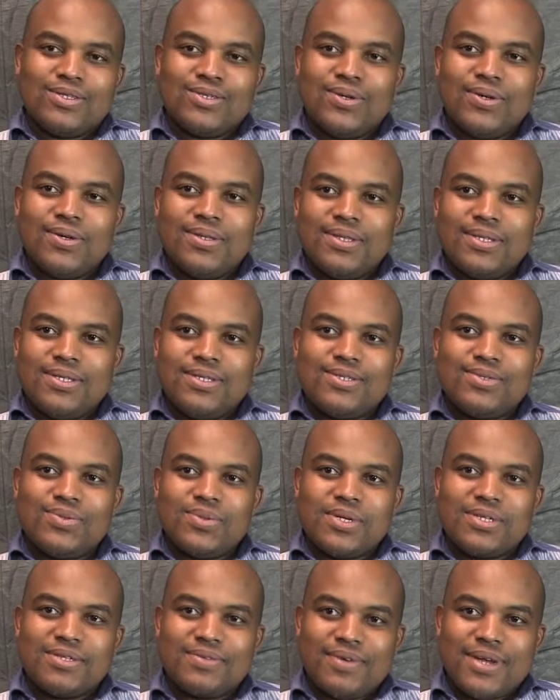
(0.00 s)
So on this
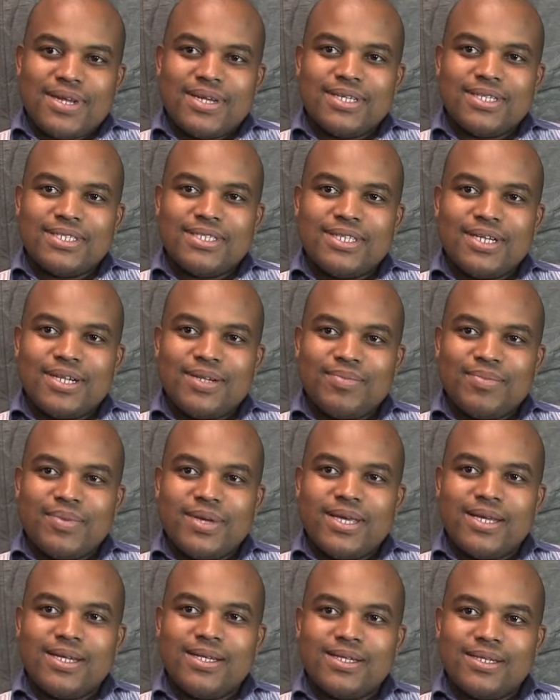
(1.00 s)
week's Financial
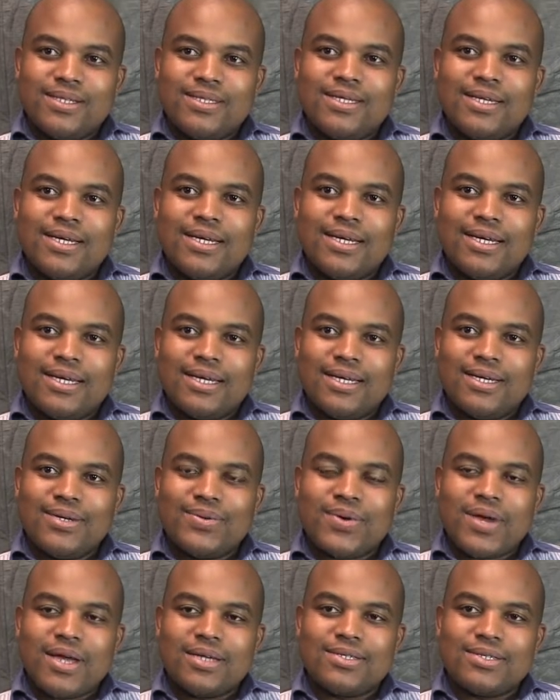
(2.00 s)
Mail, I
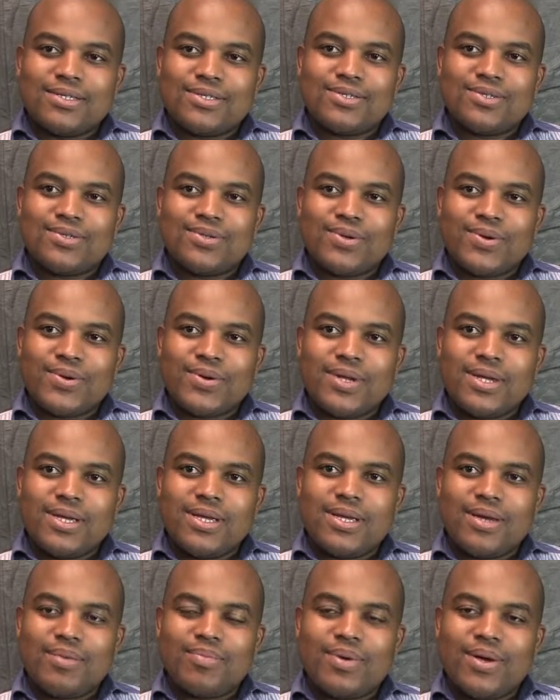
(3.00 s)
write a
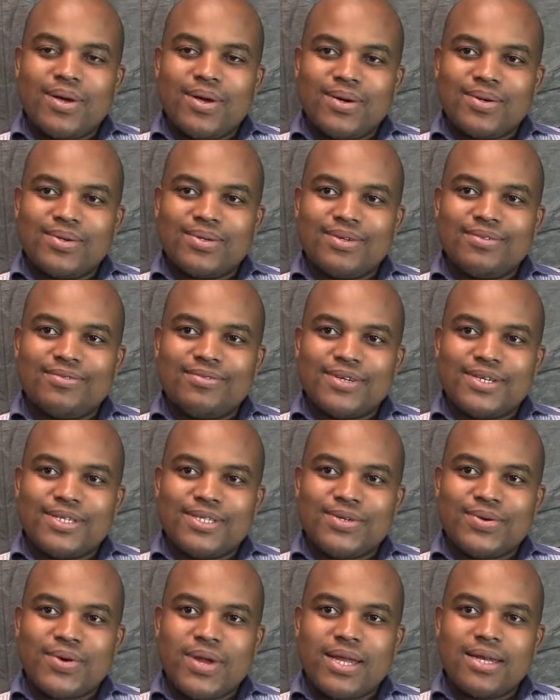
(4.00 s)
story about
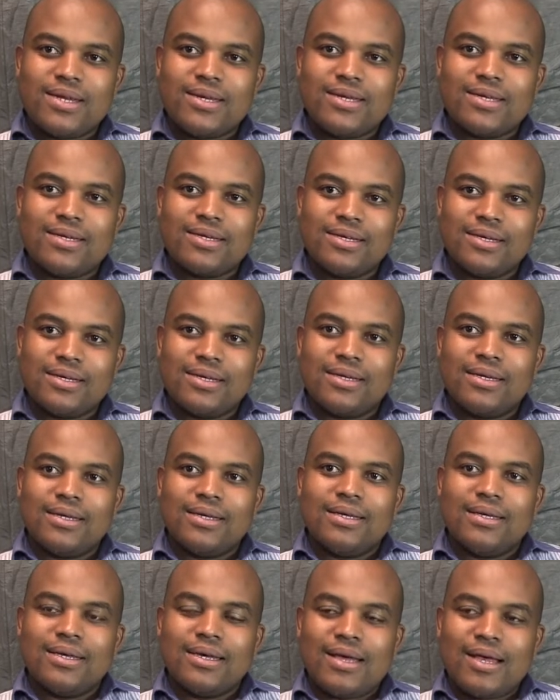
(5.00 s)
FirstRand.
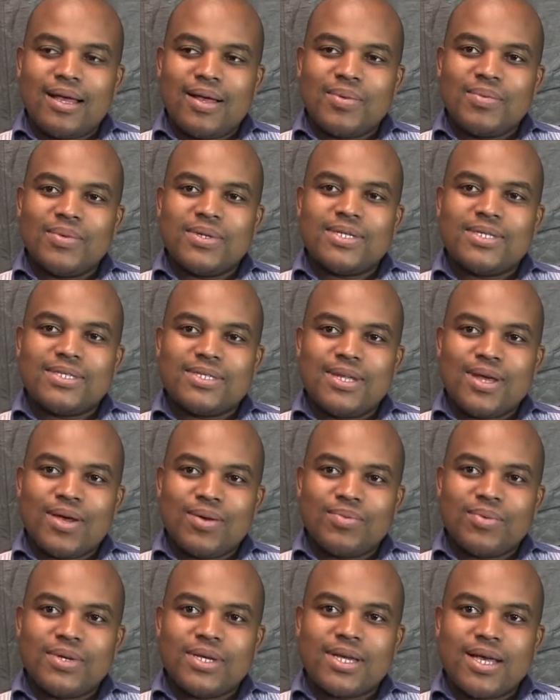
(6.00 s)
It has
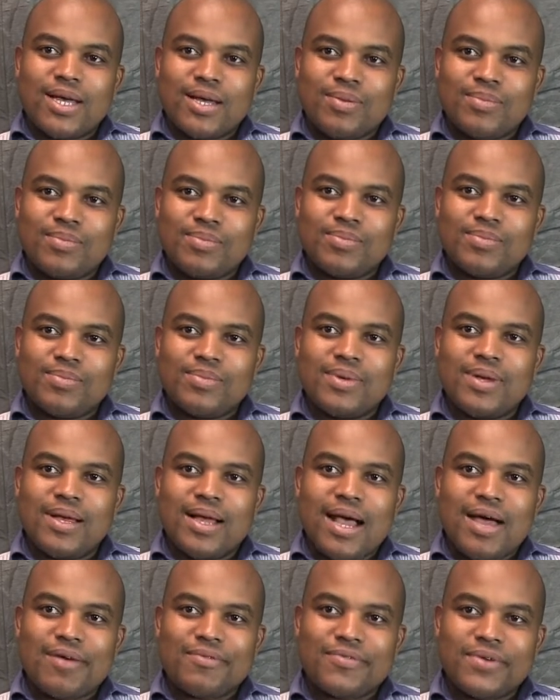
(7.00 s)
now become
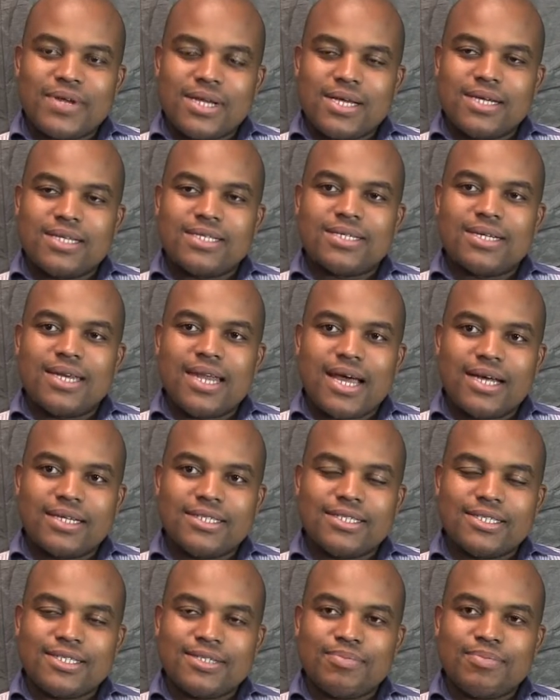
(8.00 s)
Africa's
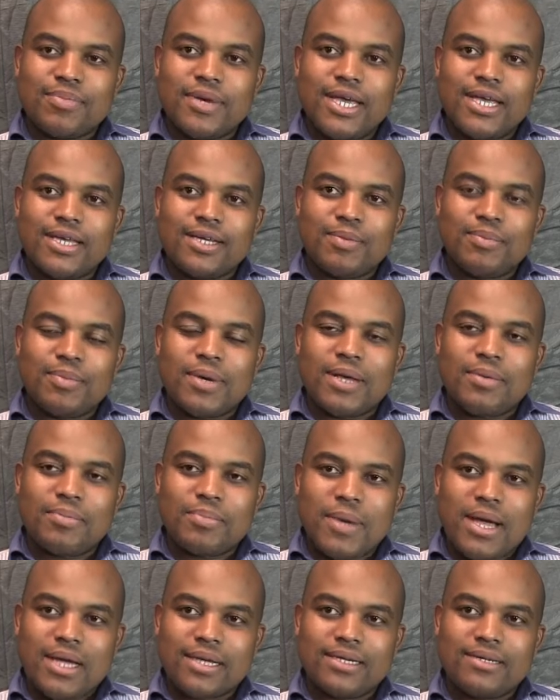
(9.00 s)
largest bank by
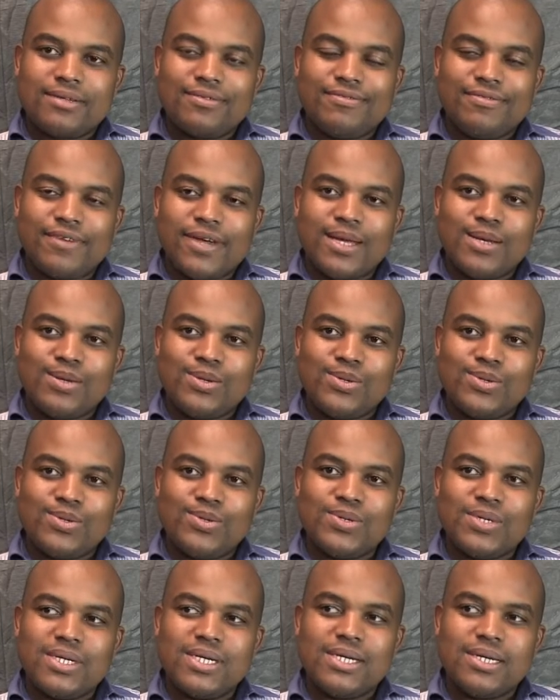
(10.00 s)
market
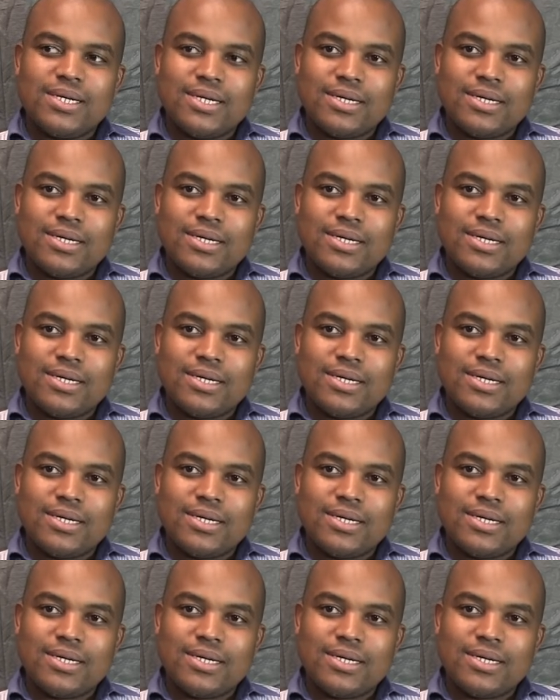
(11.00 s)
value,